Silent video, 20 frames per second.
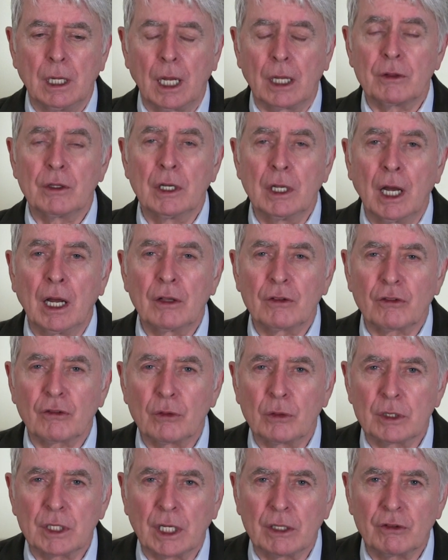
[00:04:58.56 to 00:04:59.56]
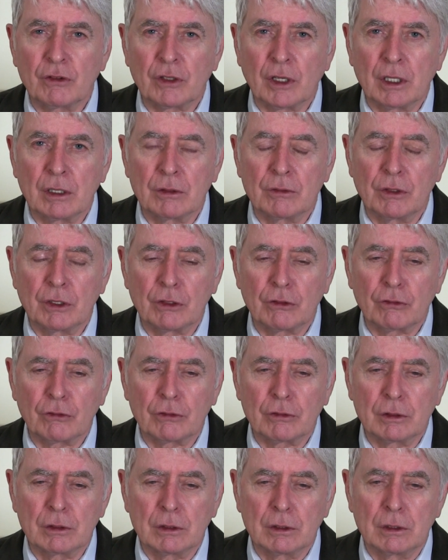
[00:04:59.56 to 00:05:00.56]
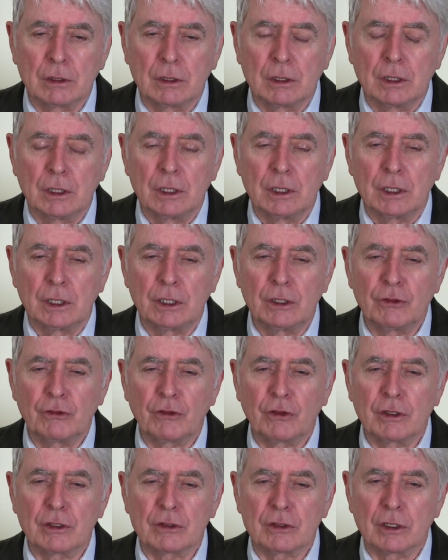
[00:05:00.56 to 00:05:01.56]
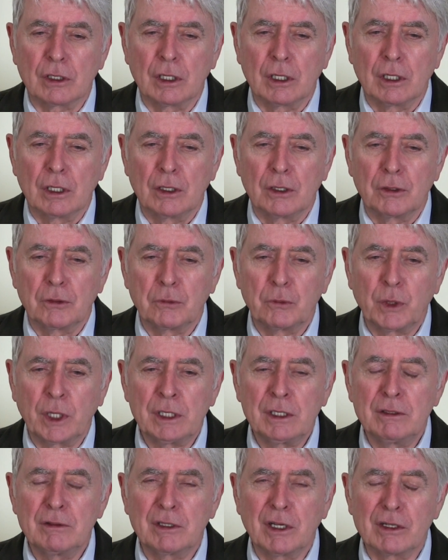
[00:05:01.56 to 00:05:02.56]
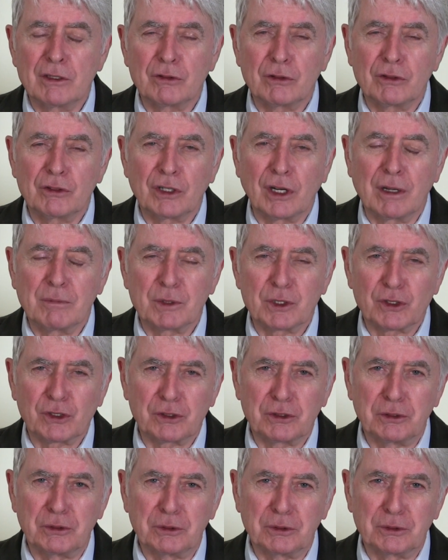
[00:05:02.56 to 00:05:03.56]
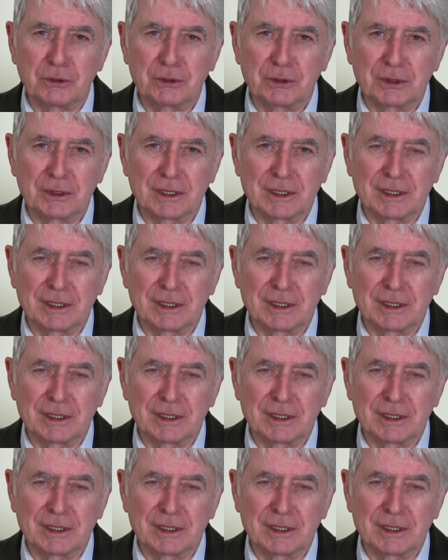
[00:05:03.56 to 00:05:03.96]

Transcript: And the last thought I'd say on this is that when you go to a drama school,